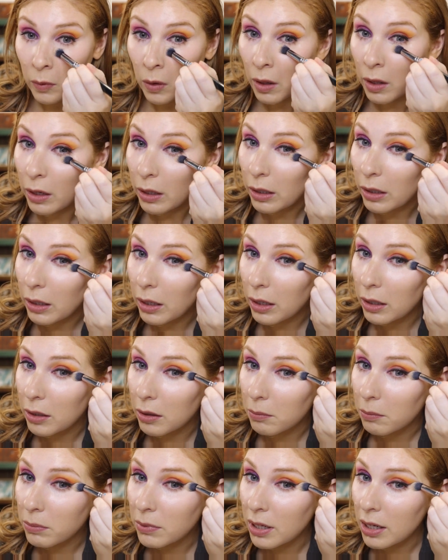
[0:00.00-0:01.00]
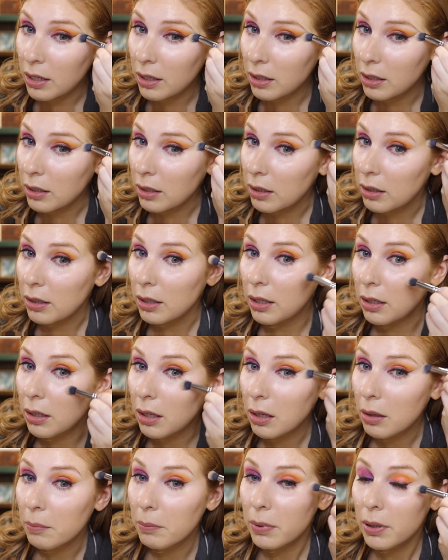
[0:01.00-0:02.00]
I can kind of take it and clean
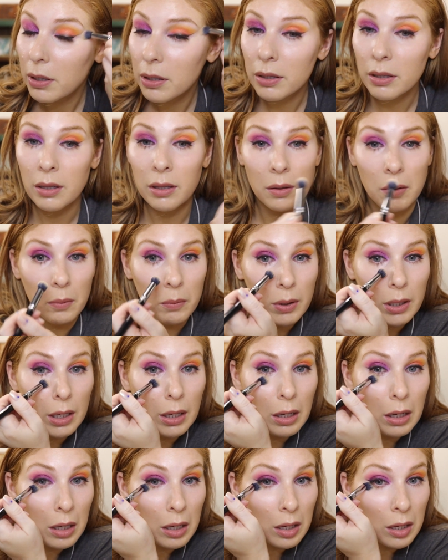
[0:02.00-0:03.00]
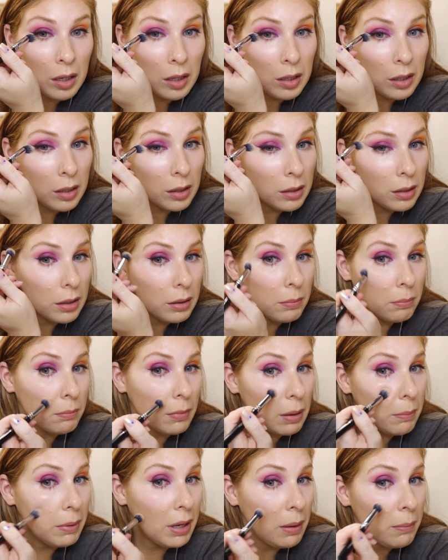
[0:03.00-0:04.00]
up the wing,
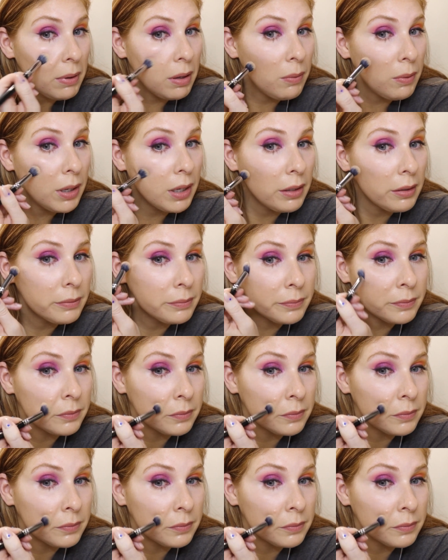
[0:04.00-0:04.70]
my baby wing.